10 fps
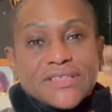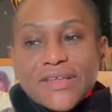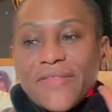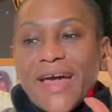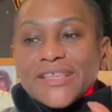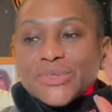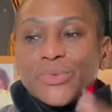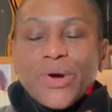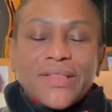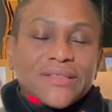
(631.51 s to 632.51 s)
So that's
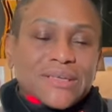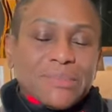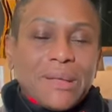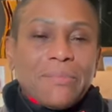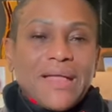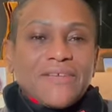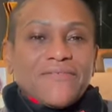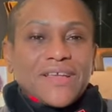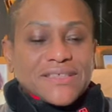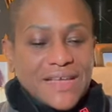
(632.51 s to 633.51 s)
one, some of the
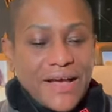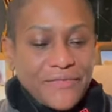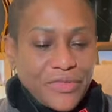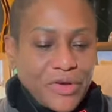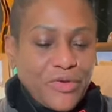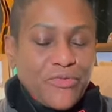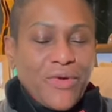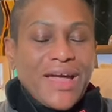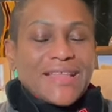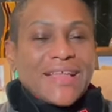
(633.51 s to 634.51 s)
benefits of the
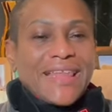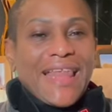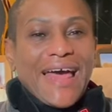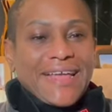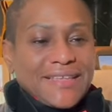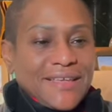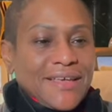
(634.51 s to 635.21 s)
red light.